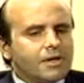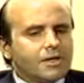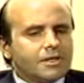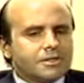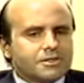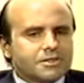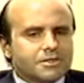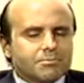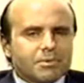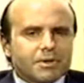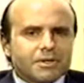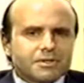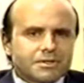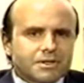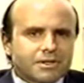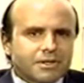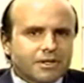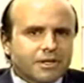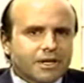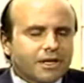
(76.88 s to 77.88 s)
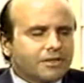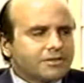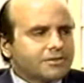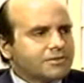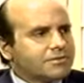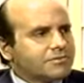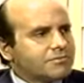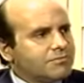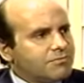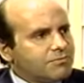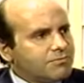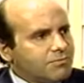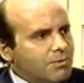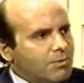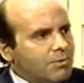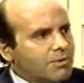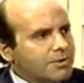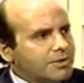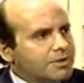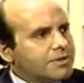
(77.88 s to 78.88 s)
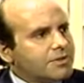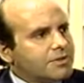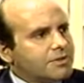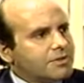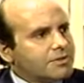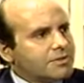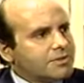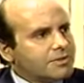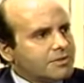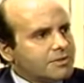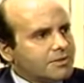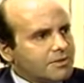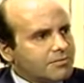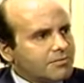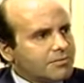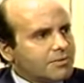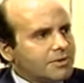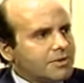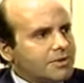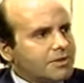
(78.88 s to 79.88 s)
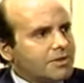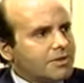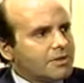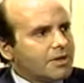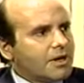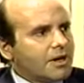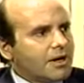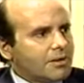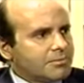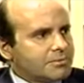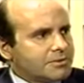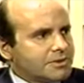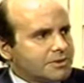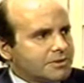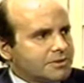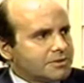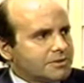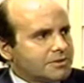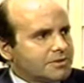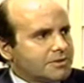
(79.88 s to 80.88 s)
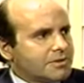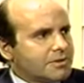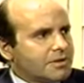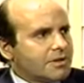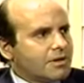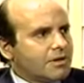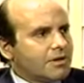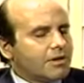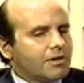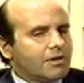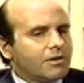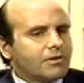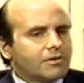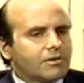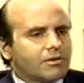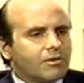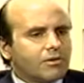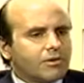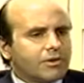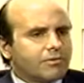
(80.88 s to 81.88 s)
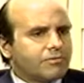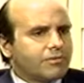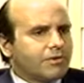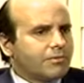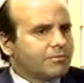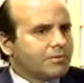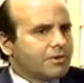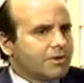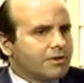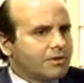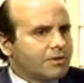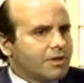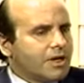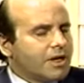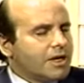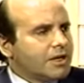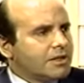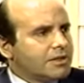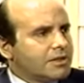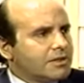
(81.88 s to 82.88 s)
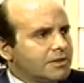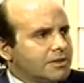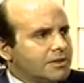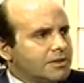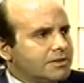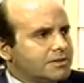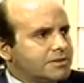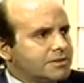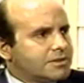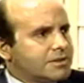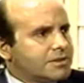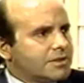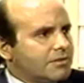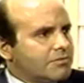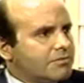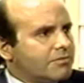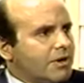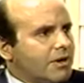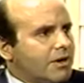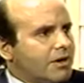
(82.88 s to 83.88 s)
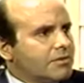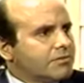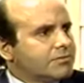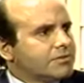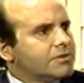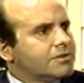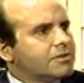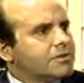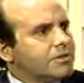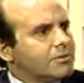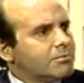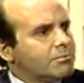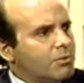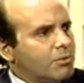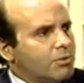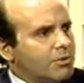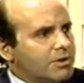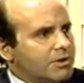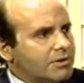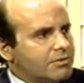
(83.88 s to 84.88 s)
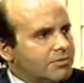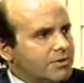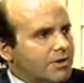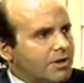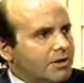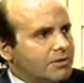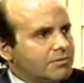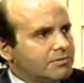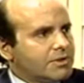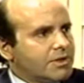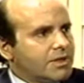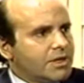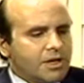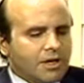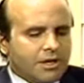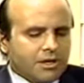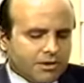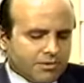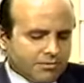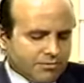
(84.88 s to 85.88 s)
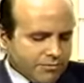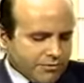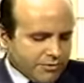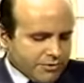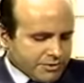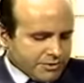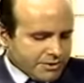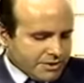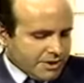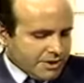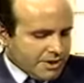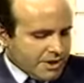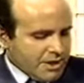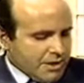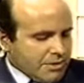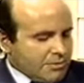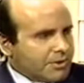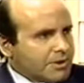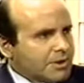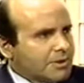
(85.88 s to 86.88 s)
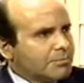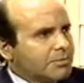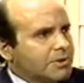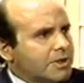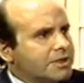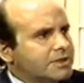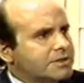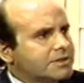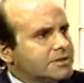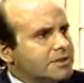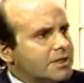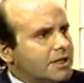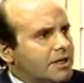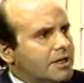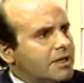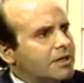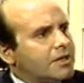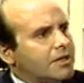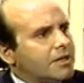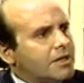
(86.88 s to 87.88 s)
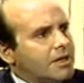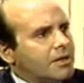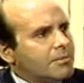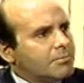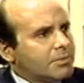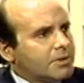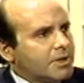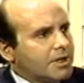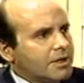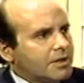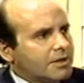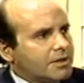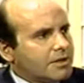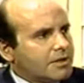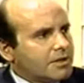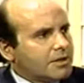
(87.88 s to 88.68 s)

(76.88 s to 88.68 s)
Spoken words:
She basically has 4 different options, going from the least involved to the more involved. And first, we can place an implant